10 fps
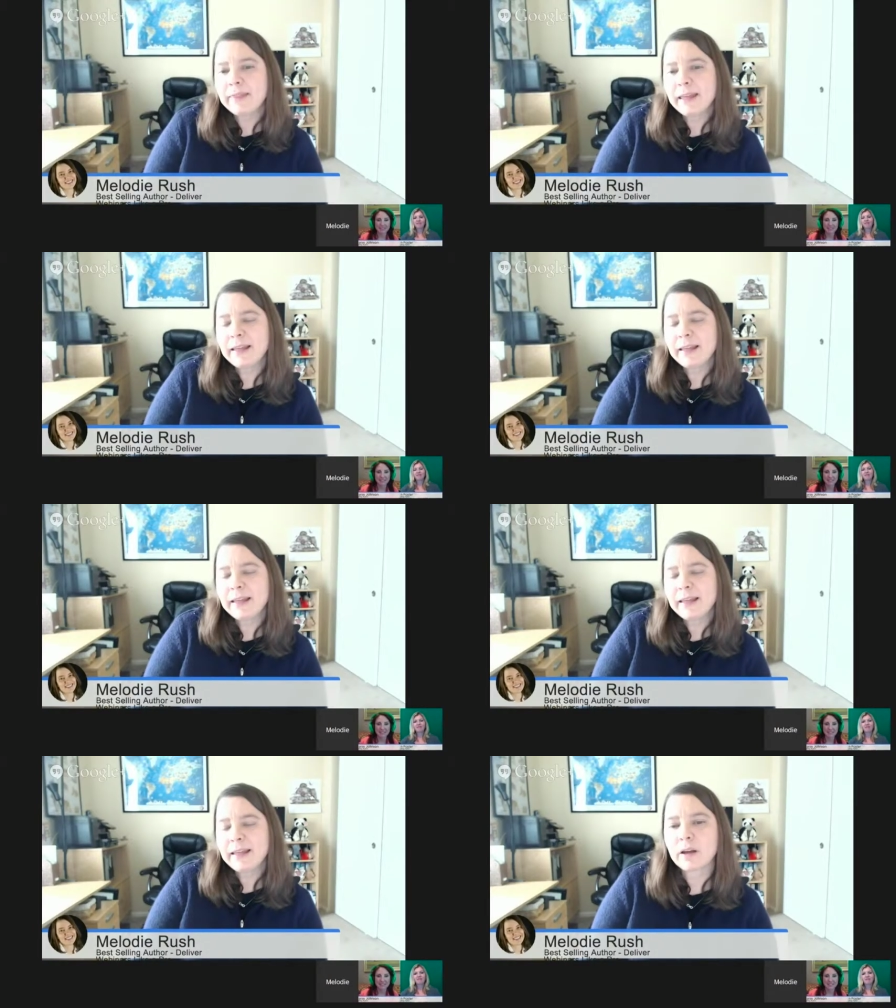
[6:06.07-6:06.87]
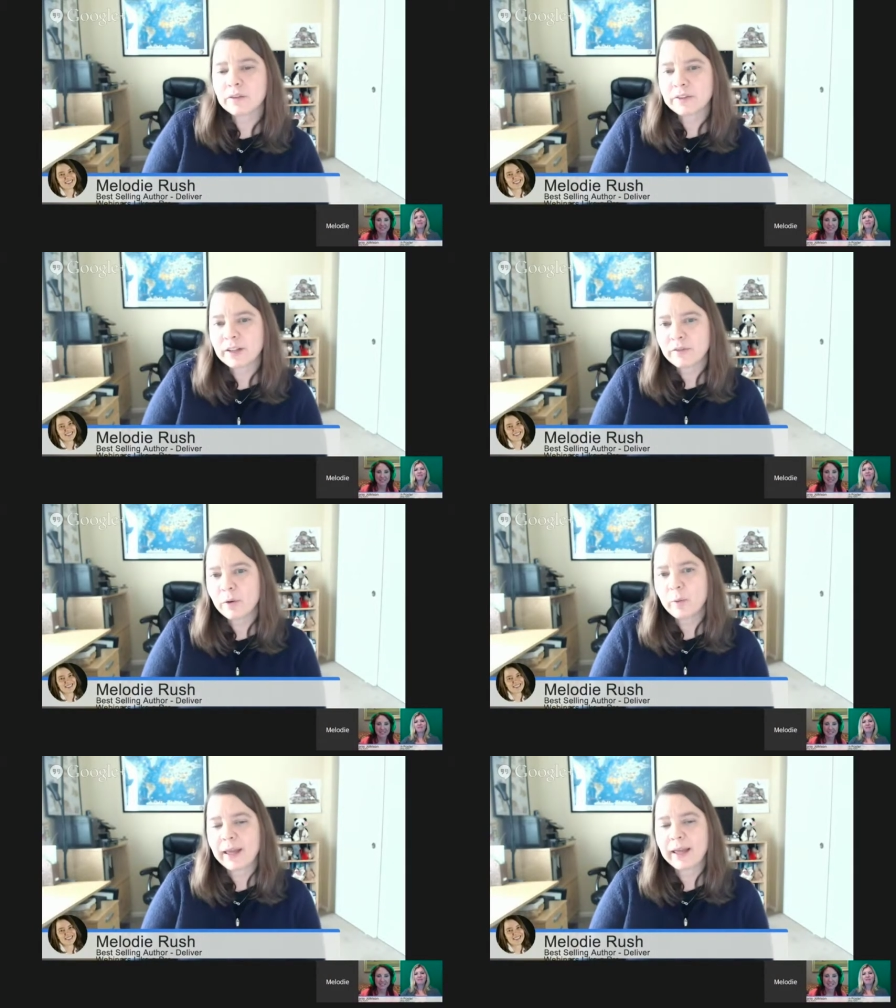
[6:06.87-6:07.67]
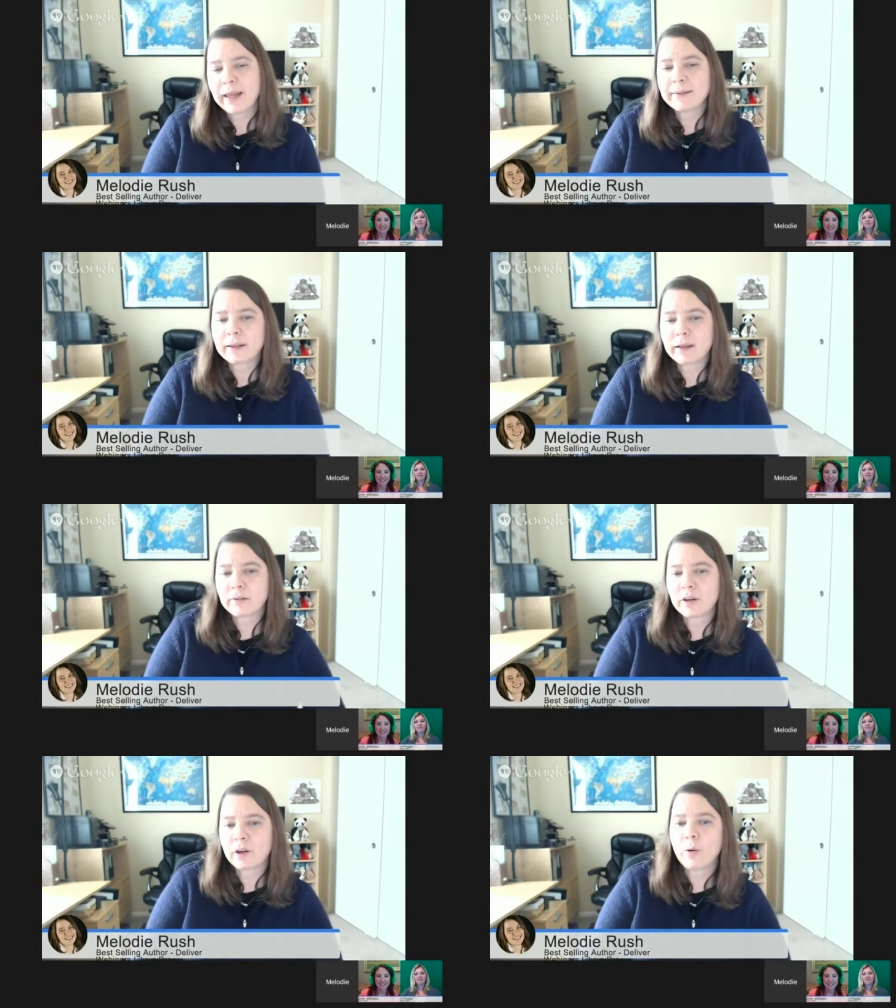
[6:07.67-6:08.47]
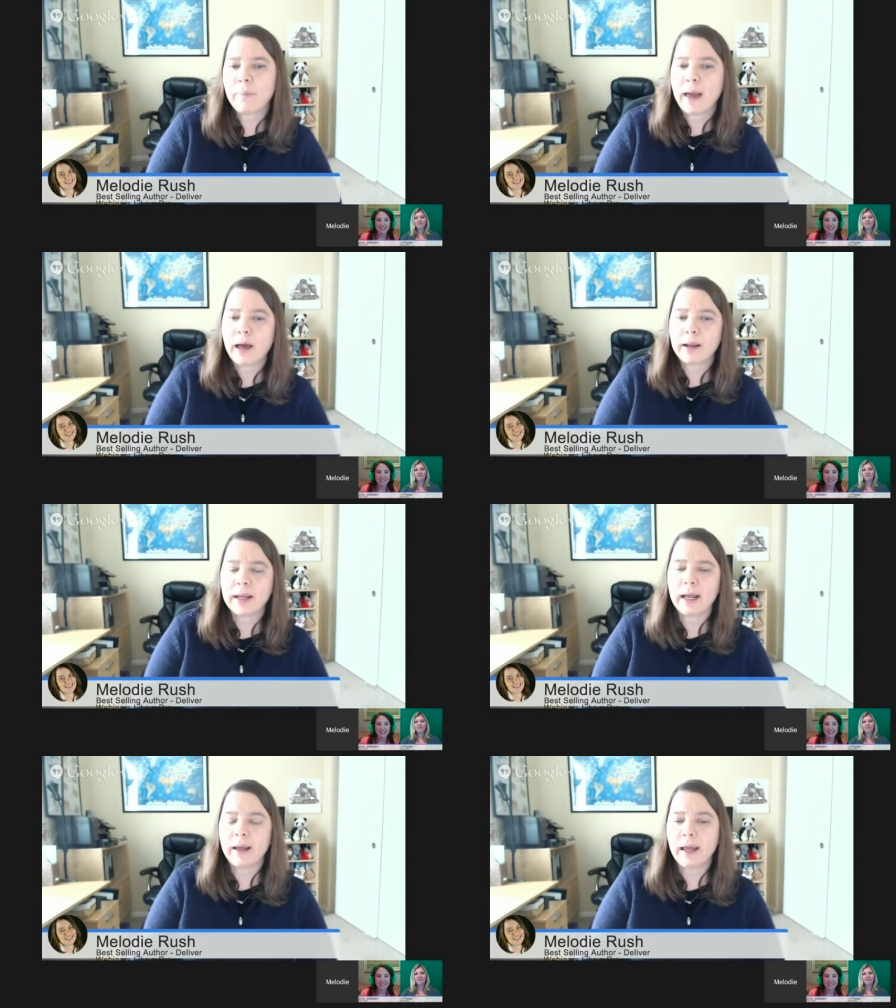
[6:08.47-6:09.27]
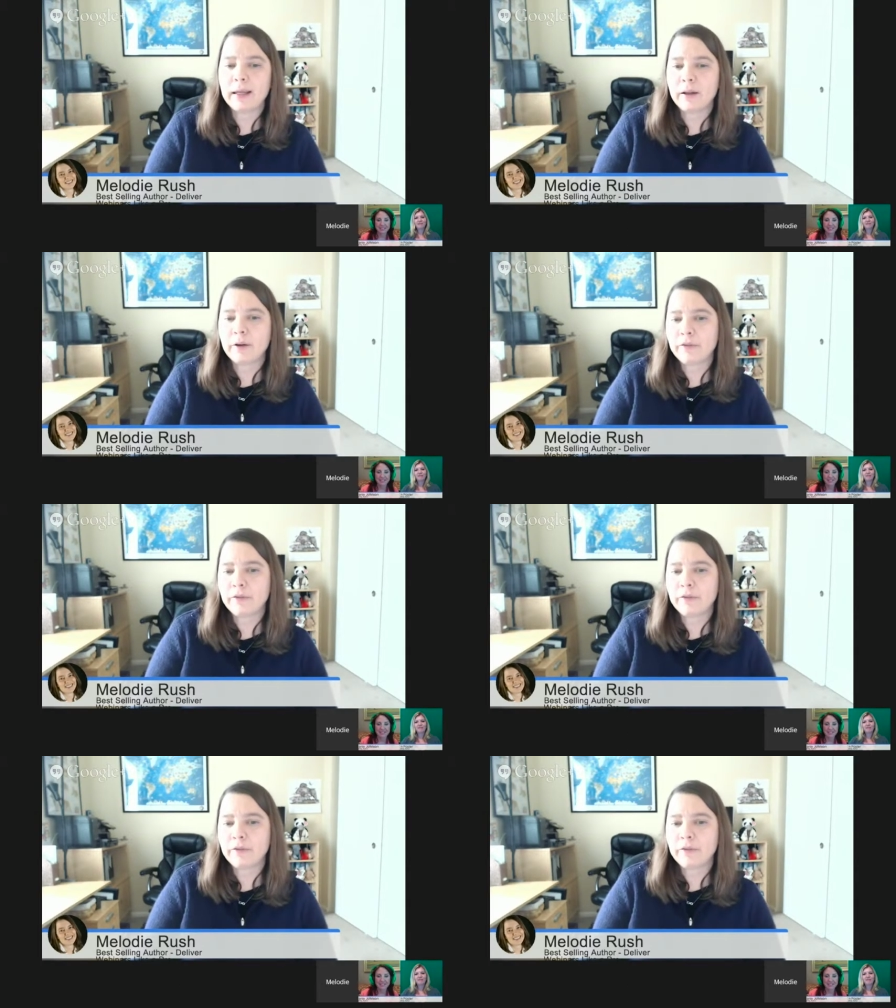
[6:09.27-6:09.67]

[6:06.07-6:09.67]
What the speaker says: think there's several ways to go about it.